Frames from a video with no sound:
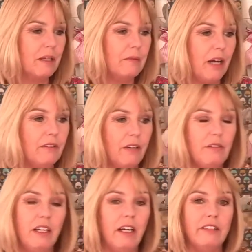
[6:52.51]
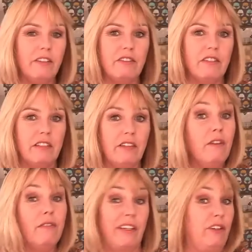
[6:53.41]
But only a light dusting,
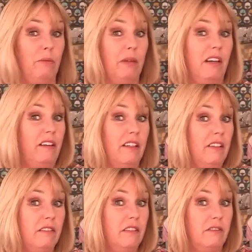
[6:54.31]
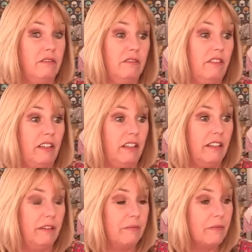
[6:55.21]
no vacuuming, anything, no, nothing like
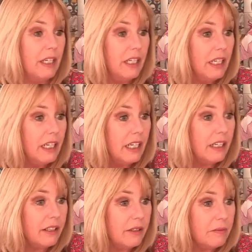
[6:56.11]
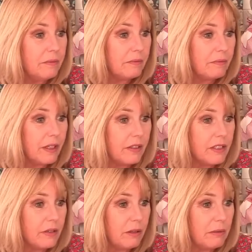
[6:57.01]
that. Um,
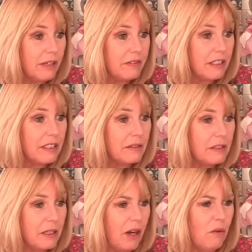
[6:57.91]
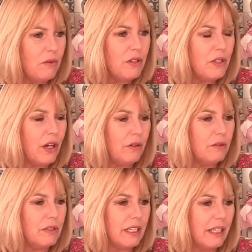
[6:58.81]
can't sew along my left hand's inside. Oh
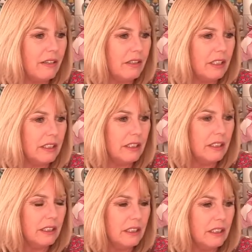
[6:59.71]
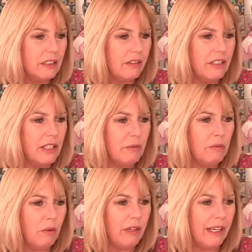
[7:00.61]
no, Sarah. Can't you sew
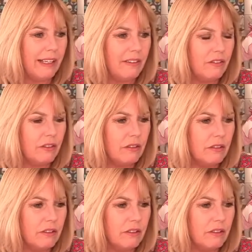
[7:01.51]
with one hand?